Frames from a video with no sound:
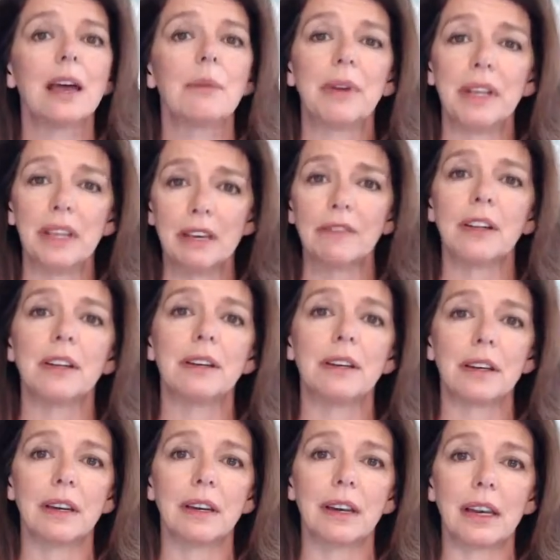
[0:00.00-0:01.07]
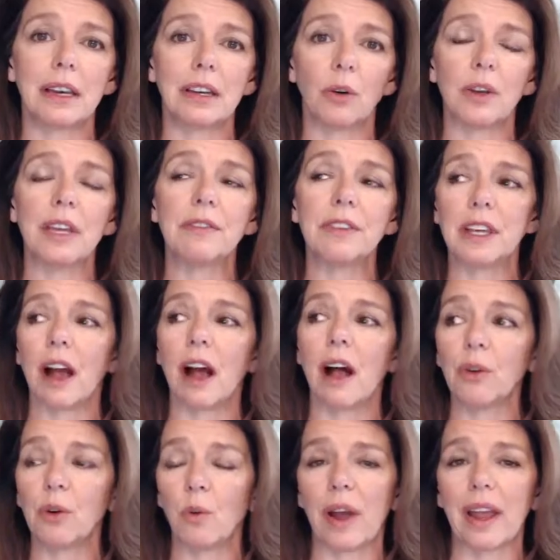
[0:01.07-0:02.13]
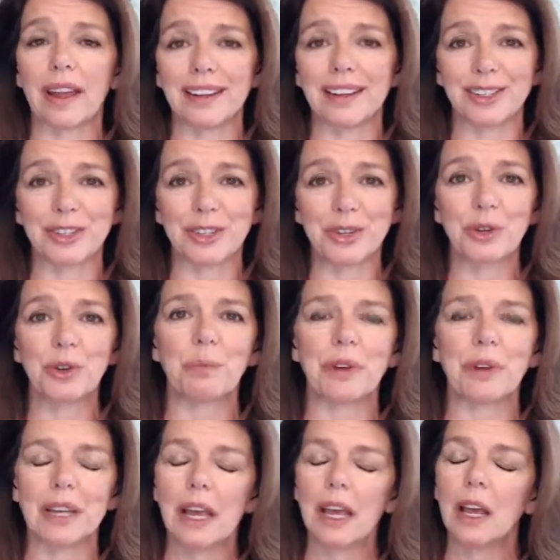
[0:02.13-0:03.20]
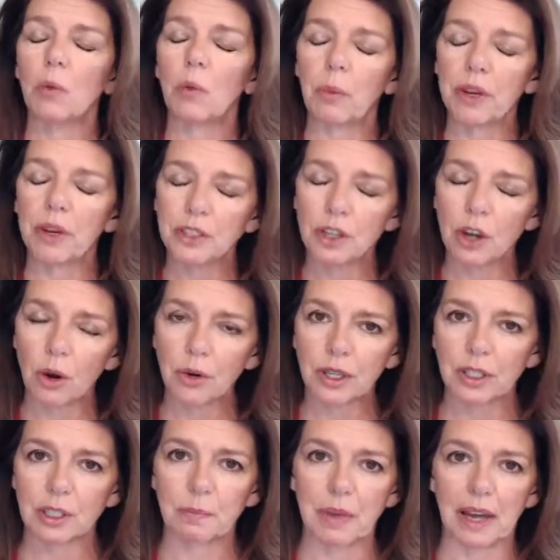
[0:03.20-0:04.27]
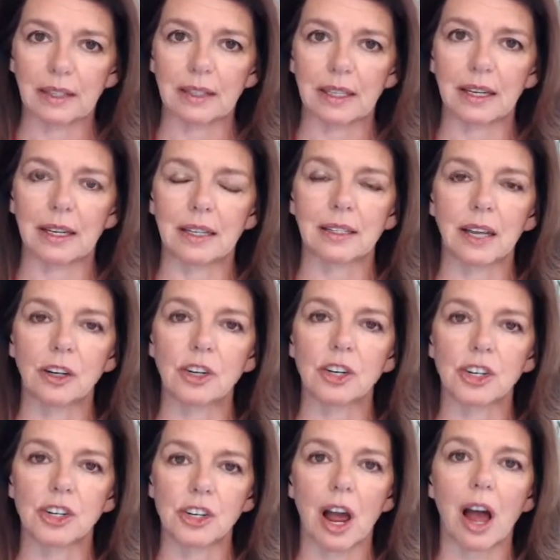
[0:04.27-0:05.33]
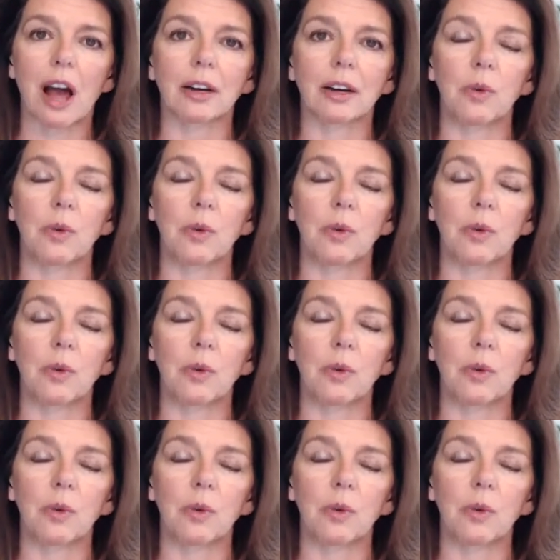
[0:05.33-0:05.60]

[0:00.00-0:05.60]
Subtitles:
But even the other way, it is too. But when we don't expect it, it's such a shock.